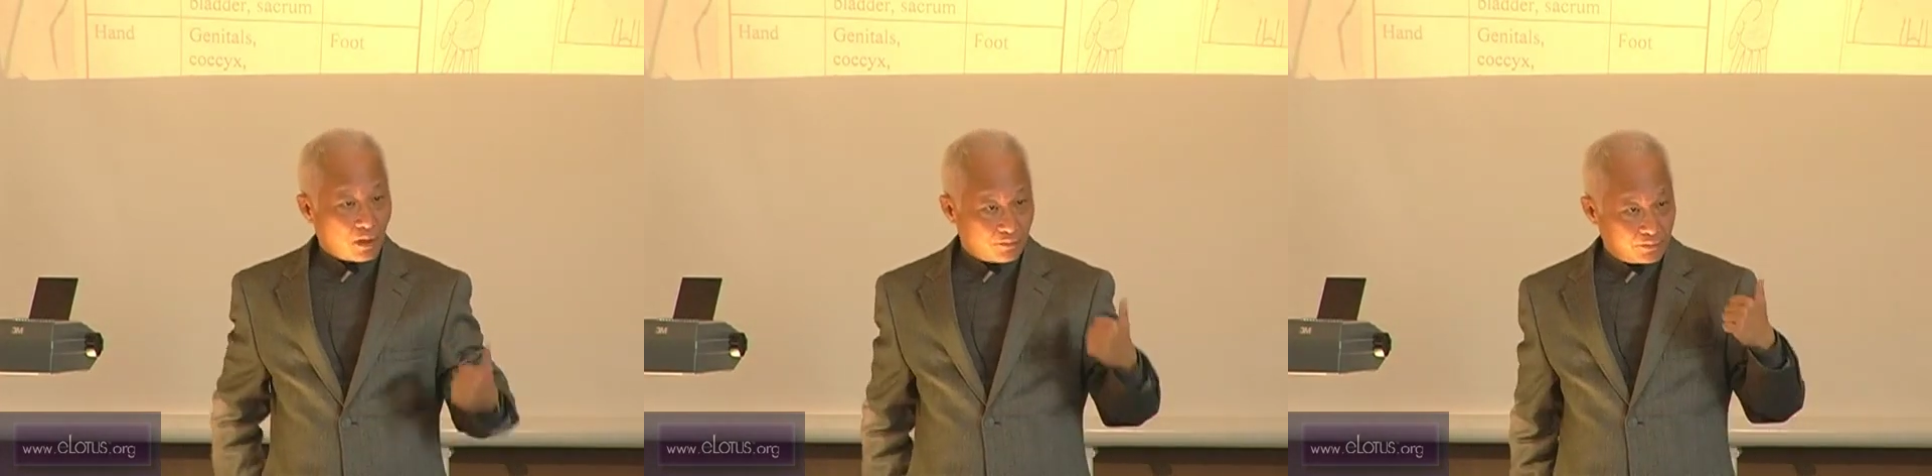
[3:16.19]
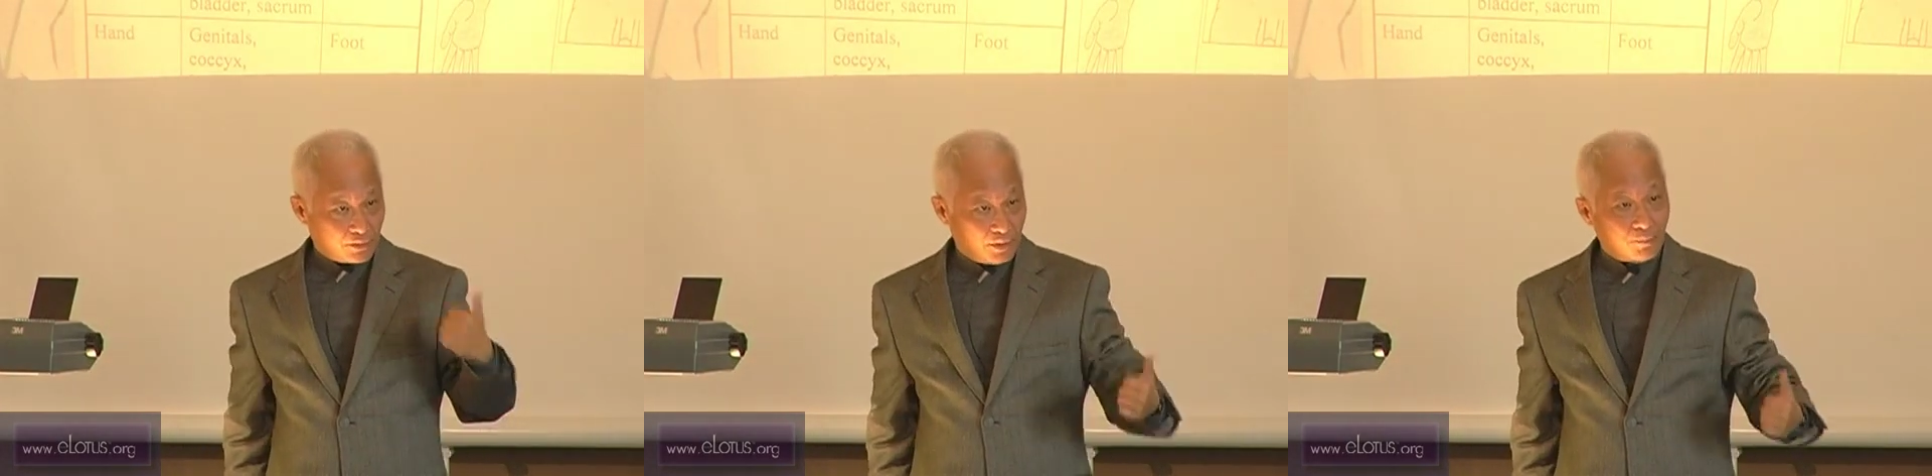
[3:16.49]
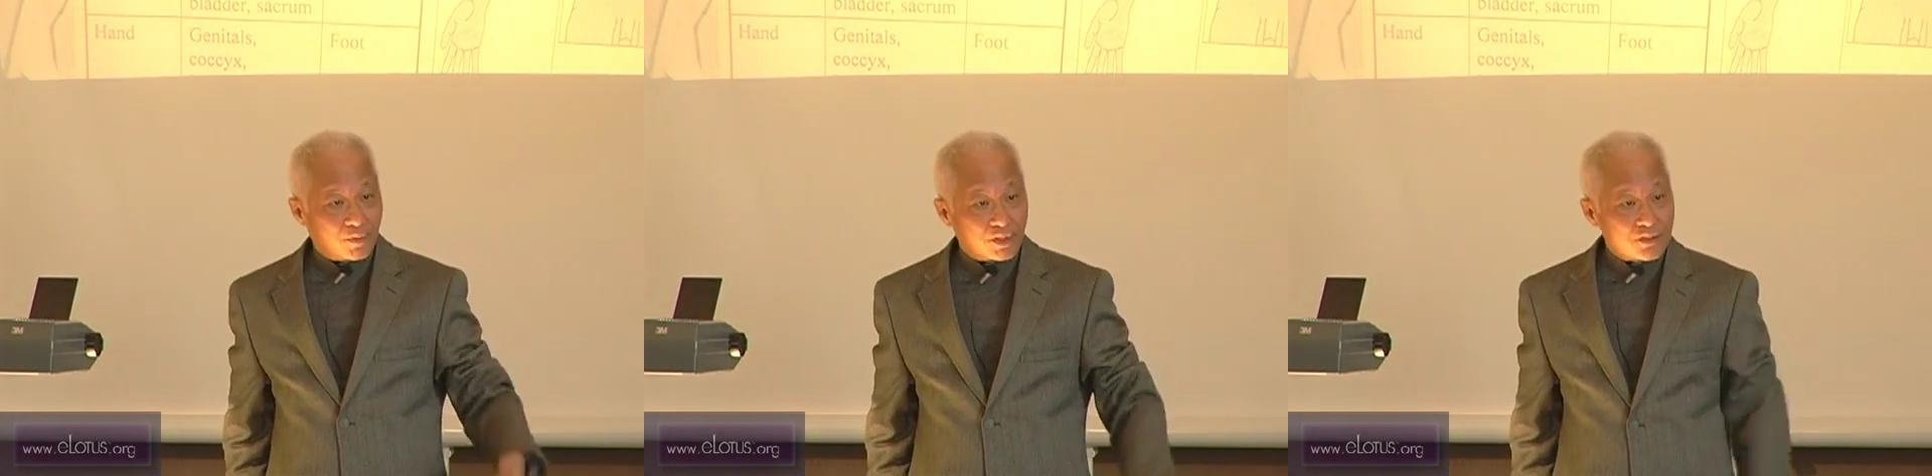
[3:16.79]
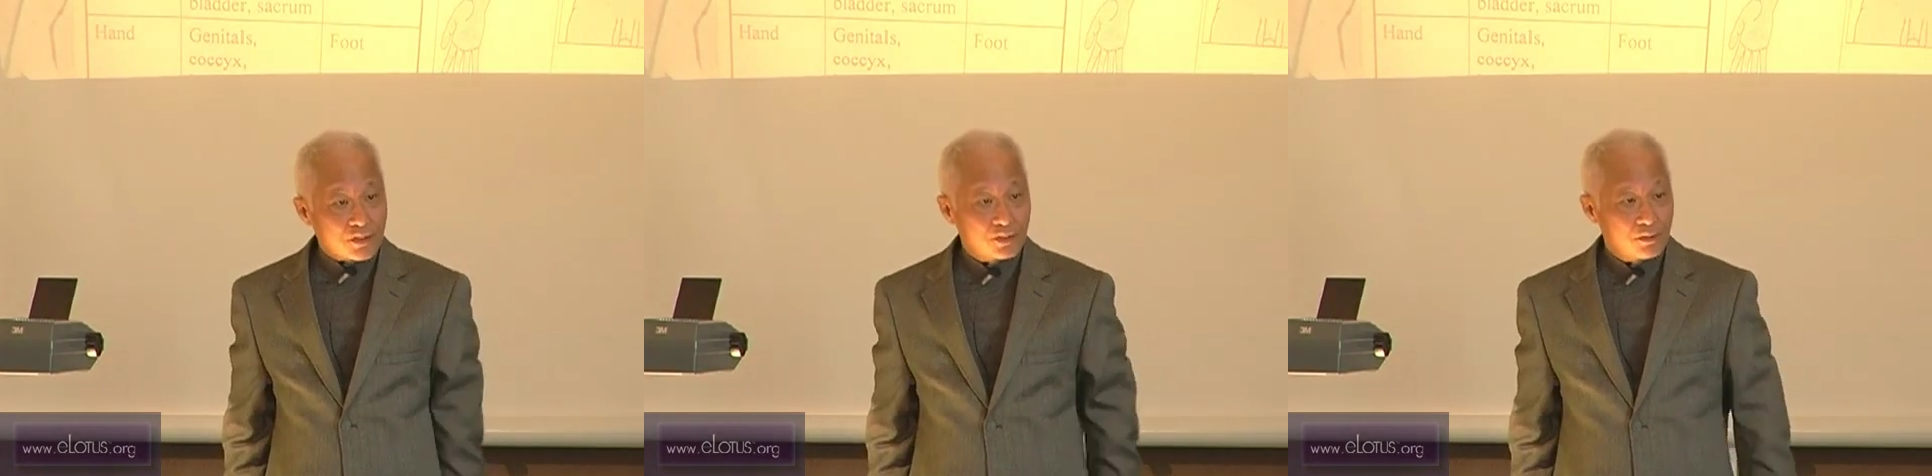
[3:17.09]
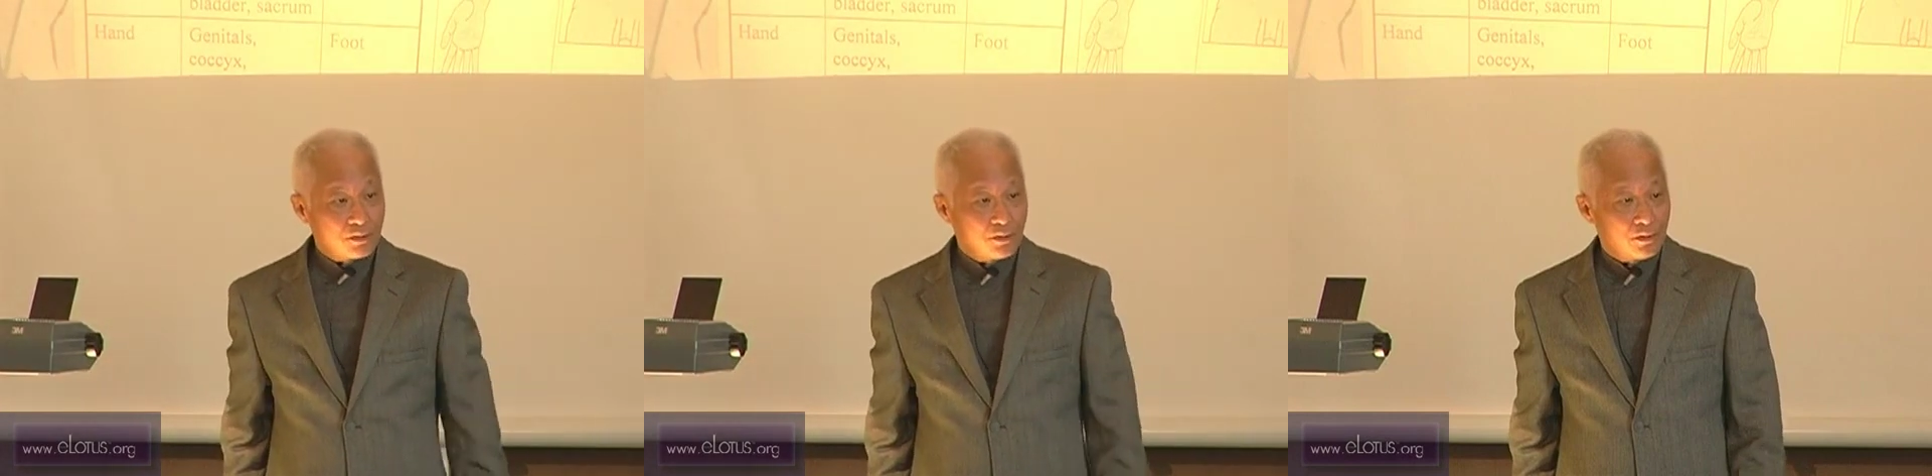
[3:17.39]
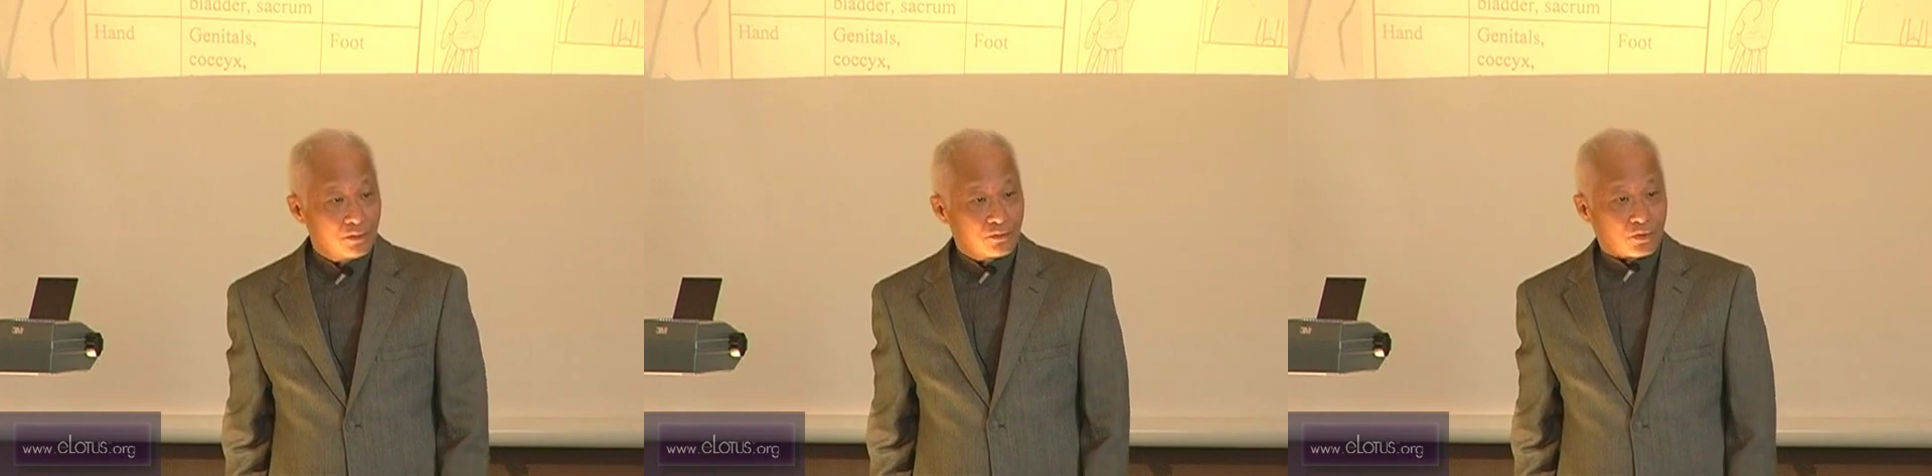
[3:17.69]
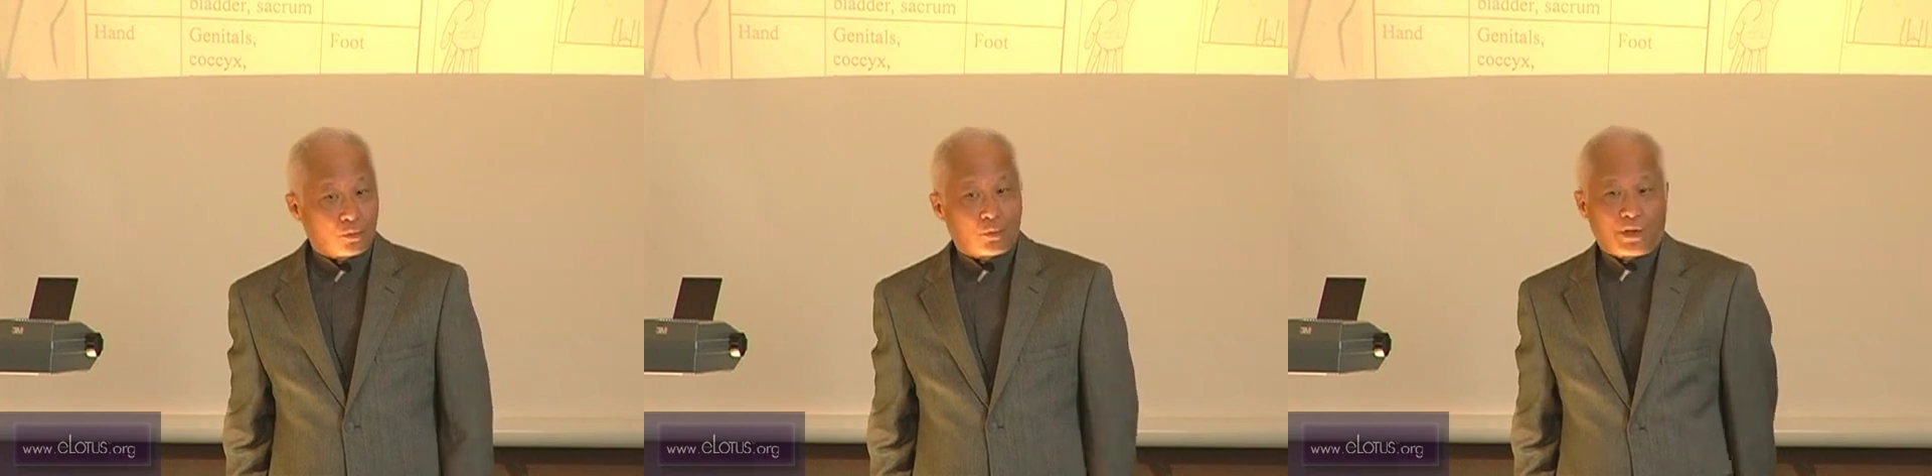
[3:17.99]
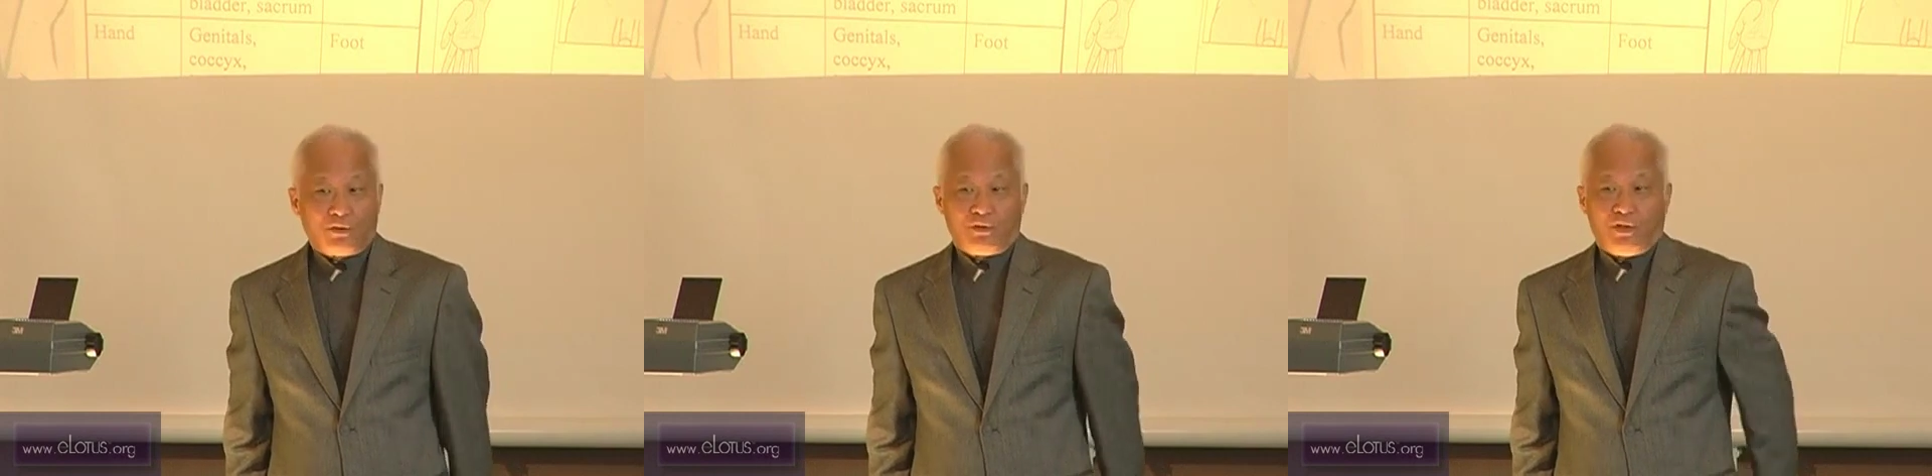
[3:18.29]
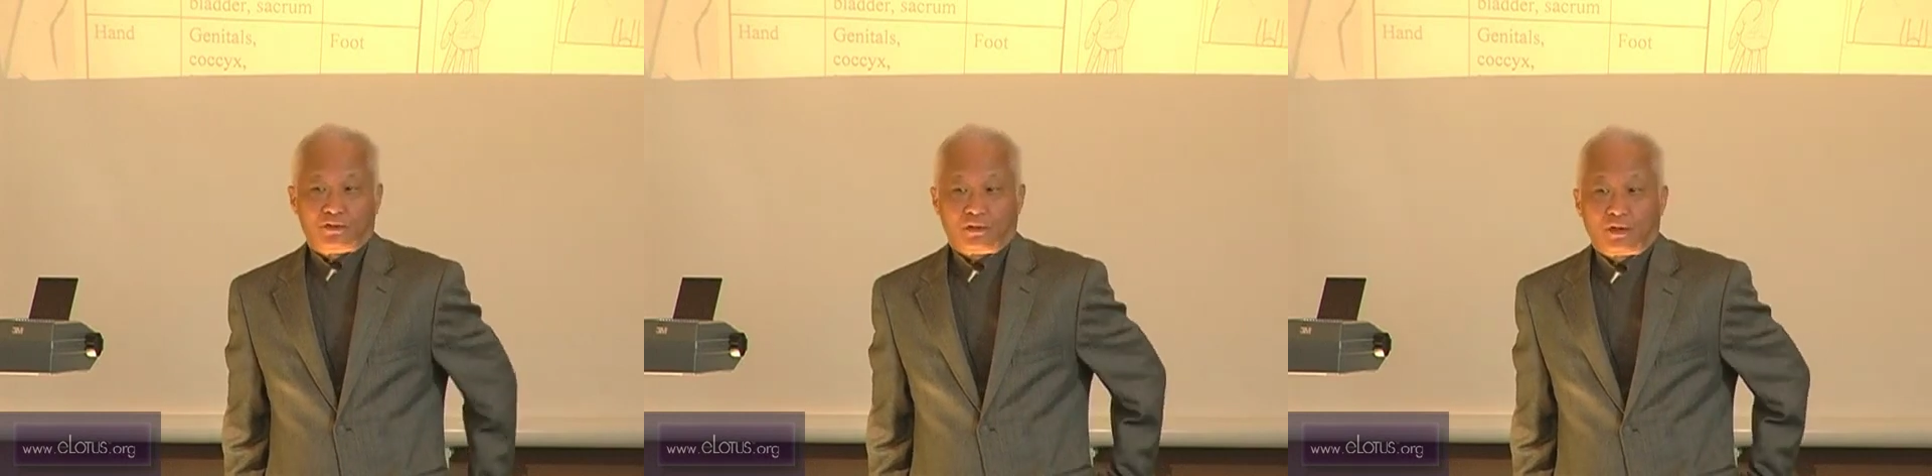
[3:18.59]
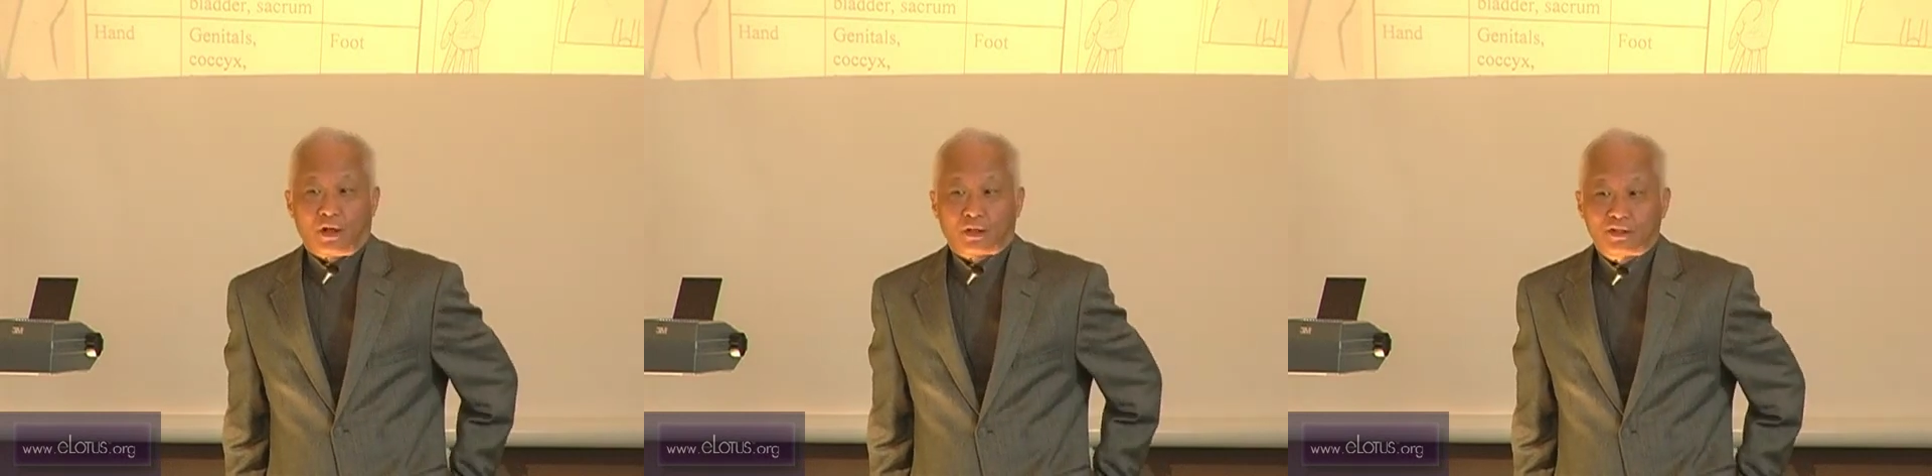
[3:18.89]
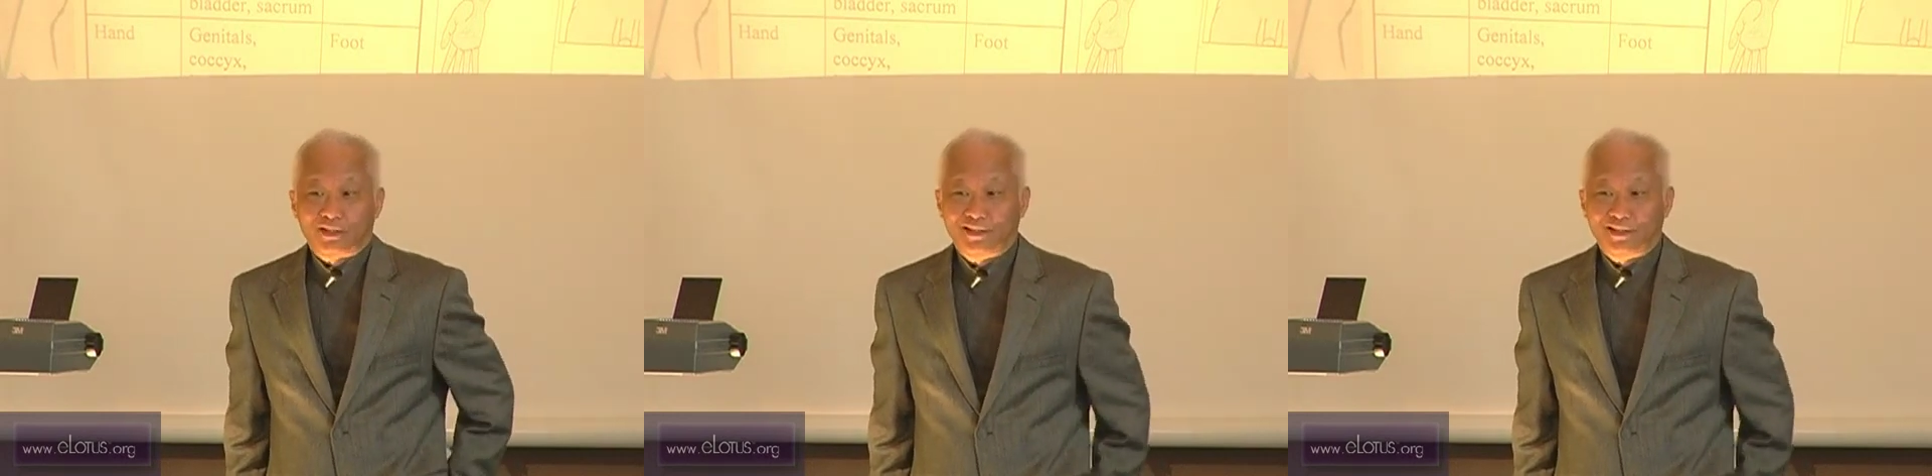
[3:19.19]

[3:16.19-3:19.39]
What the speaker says: of the image. So where is the neck?